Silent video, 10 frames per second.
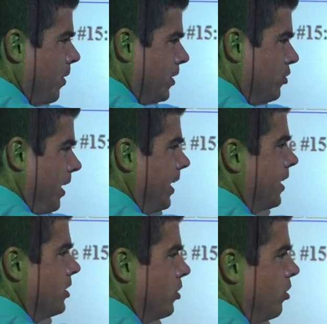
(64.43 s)
a
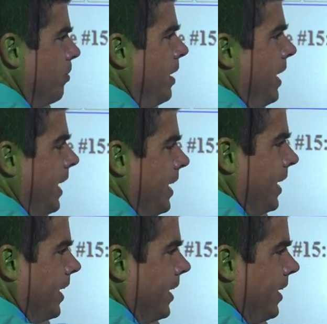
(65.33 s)
quadratic term and
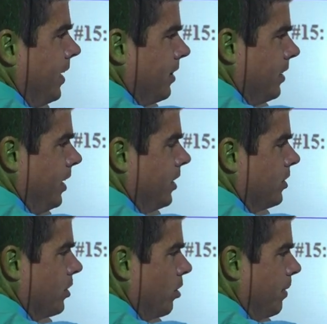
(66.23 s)
a
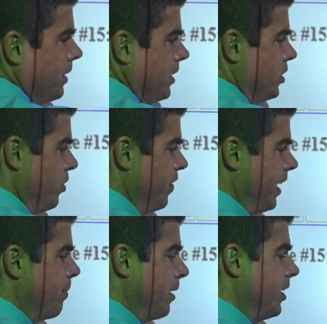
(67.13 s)
linear term unless you
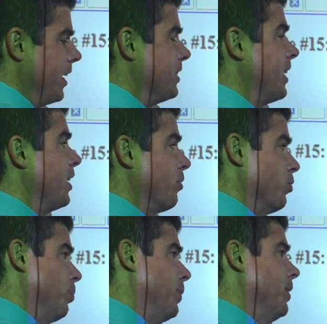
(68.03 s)
think about it as a
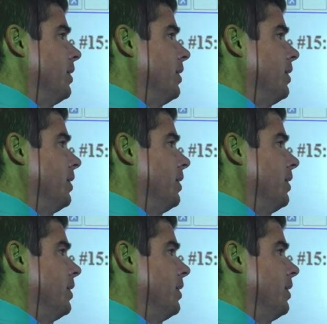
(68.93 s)
group.